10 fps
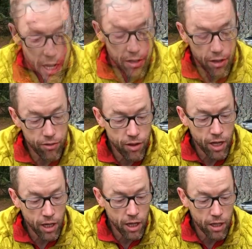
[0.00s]
The other
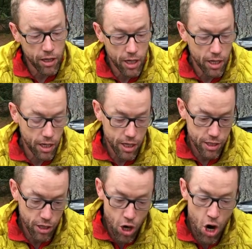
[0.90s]
thing that is
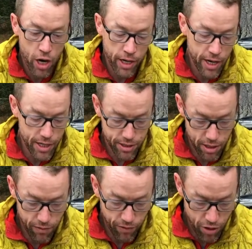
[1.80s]
a con is
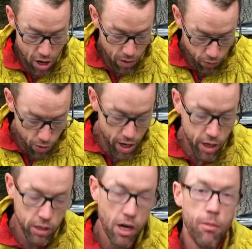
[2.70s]
that if you're not right
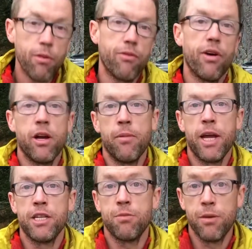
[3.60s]
on top of the fire
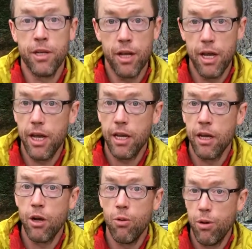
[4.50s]
management, it
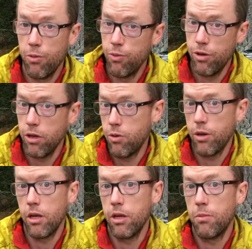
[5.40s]
can go out really
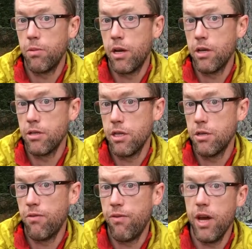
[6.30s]
quickly, because
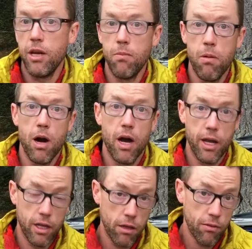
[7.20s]
it's fed by
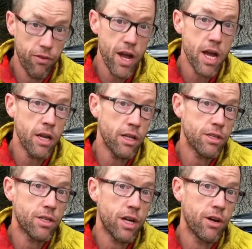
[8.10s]
the little fan
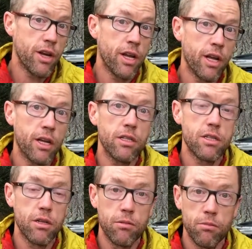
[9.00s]
that's generating
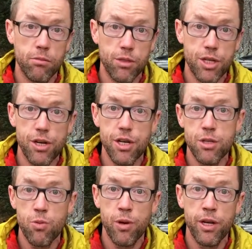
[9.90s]
some
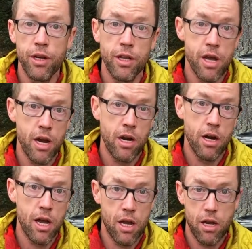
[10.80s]
serious wind in there,
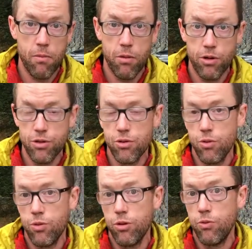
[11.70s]
and it burns through the
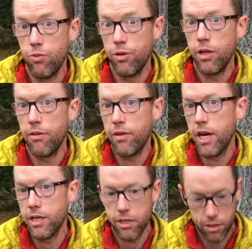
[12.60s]
wood really fast.